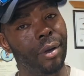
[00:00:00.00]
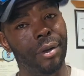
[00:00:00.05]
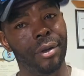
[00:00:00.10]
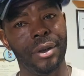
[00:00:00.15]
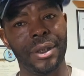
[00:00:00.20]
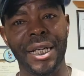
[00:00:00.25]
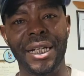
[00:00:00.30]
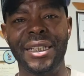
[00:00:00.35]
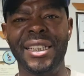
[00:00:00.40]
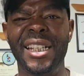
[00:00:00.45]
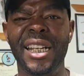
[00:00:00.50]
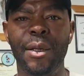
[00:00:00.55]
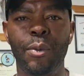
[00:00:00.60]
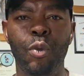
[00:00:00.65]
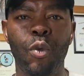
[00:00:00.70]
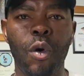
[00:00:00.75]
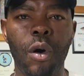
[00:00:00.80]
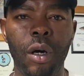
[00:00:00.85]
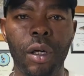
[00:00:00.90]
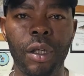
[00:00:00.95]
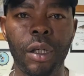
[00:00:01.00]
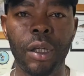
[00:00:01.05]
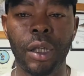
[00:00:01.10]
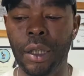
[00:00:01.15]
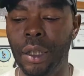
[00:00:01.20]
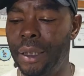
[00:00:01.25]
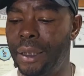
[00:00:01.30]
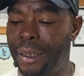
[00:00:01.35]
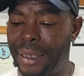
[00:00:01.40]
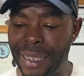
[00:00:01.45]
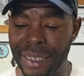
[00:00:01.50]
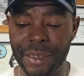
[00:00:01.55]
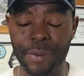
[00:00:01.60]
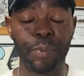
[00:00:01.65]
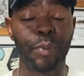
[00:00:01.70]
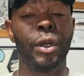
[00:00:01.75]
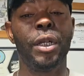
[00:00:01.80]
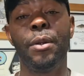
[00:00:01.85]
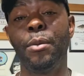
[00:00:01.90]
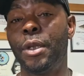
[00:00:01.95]
That deep water, that's
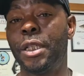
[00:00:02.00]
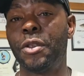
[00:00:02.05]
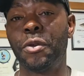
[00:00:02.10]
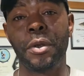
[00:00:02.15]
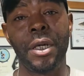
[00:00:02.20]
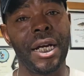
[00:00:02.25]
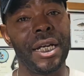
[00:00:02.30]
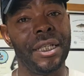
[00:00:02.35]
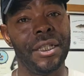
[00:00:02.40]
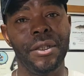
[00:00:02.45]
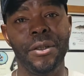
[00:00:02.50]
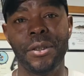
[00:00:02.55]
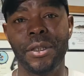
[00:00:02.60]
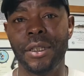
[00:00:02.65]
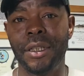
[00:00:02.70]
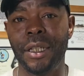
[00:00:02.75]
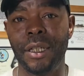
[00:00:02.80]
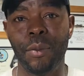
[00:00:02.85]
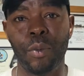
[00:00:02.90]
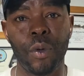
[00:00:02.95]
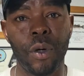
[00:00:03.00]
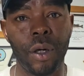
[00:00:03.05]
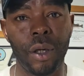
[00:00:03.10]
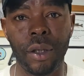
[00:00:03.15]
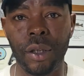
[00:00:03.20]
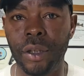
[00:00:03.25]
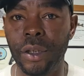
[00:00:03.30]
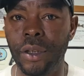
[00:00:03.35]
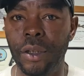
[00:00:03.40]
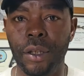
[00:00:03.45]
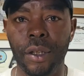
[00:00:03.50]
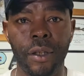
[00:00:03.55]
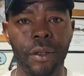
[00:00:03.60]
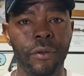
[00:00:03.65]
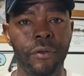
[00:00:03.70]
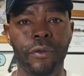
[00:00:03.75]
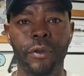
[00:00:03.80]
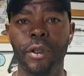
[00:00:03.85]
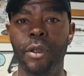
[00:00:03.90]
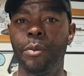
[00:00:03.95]
pretty much what I use in deep water,
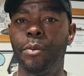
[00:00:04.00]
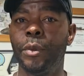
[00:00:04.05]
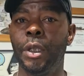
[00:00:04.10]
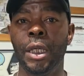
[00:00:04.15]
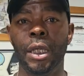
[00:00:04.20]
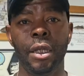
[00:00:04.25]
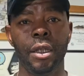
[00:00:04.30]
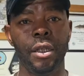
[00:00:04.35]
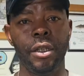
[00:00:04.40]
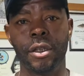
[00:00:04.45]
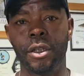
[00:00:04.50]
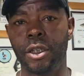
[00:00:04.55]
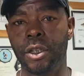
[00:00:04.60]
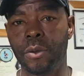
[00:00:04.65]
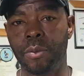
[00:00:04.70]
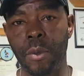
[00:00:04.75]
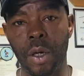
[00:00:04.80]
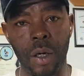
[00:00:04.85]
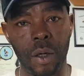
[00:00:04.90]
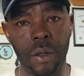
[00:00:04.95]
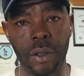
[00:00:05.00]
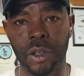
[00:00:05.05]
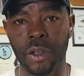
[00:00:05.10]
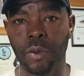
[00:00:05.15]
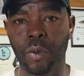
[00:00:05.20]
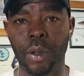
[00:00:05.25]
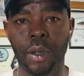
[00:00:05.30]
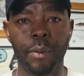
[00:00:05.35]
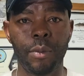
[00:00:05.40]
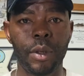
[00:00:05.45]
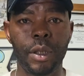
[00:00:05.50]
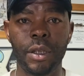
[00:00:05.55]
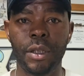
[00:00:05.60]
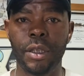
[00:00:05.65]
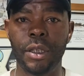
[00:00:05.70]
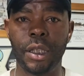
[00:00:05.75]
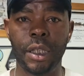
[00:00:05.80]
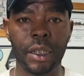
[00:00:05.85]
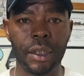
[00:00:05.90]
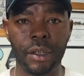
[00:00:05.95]
from your small swimmers,
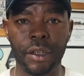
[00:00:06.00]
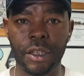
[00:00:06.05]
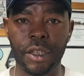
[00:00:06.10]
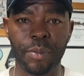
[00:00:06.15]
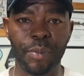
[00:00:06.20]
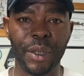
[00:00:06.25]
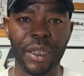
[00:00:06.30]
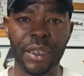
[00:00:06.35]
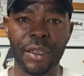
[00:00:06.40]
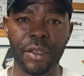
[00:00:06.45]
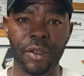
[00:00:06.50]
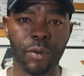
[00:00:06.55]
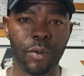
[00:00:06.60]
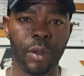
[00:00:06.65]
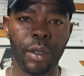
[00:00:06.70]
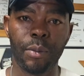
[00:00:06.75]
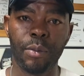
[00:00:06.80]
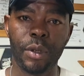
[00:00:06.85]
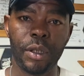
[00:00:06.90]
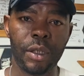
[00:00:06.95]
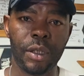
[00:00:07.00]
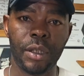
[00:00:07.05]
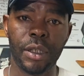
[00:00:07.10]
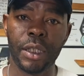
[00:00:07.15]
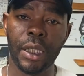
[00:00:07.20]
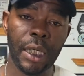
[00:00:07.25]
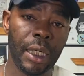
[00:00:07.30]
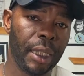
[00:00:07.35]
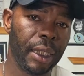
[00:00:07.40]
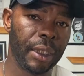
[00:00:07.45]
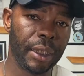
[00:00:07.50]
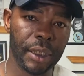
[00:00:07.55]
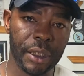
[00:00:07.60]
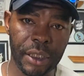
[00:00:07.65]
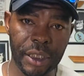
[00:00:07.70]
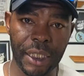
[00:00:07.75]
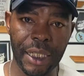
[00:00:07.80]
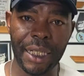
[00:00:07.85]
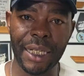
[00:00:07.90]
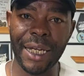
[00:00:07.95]
your underspin swimmers, your
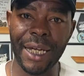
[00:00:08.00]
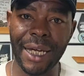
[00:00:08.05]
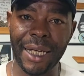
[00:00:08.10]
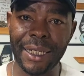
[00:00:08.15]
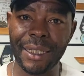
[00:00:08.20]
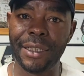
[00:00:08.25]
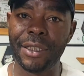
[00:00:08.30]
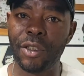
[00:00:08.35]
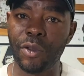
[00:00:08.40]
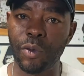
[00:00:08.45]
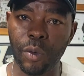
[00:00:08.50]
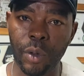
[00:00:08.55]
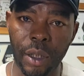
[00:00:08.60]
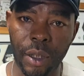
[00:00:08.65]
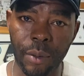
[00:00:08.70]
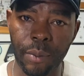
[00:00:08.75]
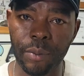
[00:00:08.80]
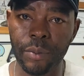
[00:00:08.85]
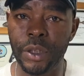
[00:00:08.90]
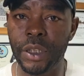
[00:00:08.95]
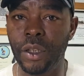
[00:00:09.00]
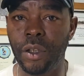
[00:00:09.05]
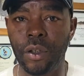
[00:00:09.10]
jig headed swims,